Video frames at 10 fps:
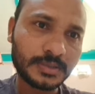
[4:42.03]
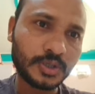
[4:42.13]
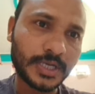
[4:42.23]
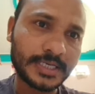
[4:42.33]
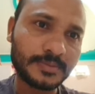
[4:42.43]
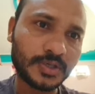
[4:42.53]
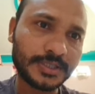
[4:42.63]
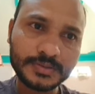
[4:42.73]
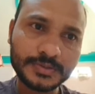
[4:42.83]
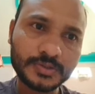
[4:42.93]

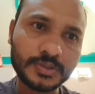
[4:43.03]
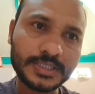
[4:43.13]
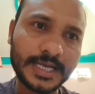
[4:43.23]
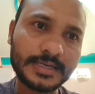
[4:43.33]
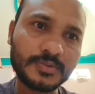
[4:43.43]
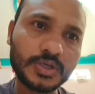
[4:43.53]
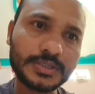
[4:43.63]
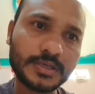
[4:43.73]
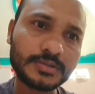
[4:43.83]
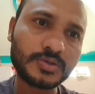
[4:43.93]
antibodies. So these antibodies
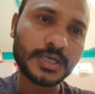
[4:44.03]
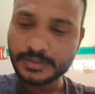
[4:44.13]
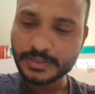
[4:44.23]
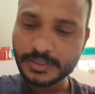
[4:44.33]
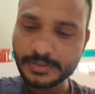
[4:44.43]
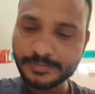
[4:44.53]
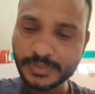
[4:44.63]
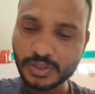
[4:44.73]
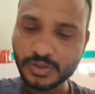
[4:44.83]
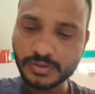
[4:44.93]
also called
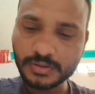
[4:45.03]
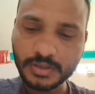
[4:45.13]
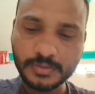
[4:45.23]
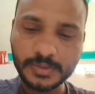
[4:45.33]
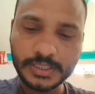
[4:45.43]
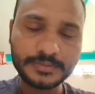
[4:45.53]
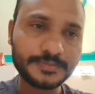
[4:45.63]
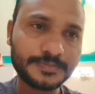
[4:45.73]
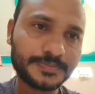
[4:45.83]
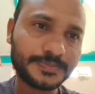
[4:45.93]
immunoglobulin.
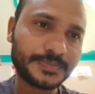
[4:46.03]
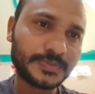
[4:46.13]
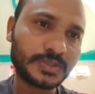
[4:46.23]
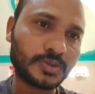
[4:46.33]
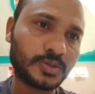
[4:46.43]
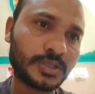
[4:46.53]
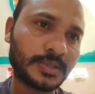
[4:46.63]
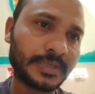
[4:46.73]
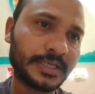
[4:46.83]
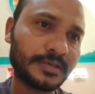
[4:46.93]
So the
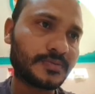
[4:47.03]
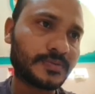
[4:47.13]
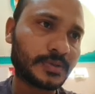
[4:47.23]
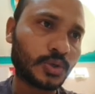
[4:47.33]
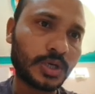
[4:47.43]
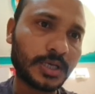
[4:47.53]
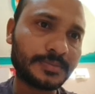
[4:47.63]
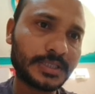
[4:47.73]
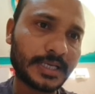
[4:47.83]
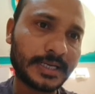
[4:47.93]
main role of
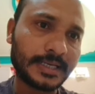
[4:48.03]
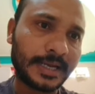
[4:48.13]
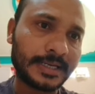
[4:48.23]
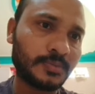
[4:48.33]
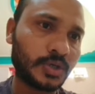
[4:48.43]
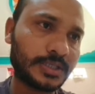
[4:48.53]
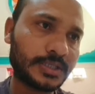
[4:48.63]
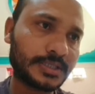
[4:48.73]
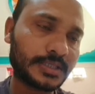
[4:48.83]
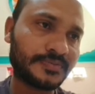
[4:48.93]
this antibody
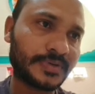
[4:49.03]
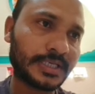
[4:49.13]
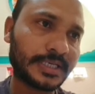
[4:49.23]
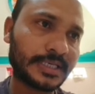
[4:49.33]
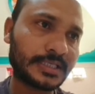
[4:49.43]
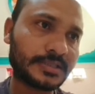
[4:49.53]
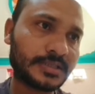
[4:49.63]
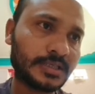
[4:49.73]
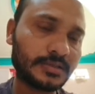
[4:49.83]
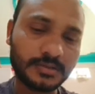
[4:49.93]
is it fight against
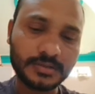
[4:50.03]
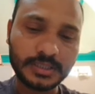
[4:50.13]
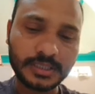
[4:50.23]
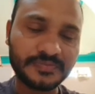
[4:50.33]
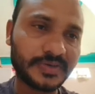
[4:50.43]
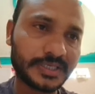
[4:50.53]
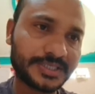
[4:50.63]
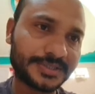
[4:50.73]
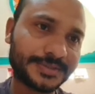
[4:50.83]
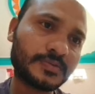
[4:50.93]
the
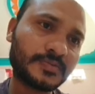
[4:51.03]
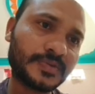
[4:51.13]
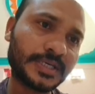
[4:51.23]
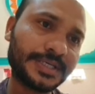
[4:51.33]
infections, fight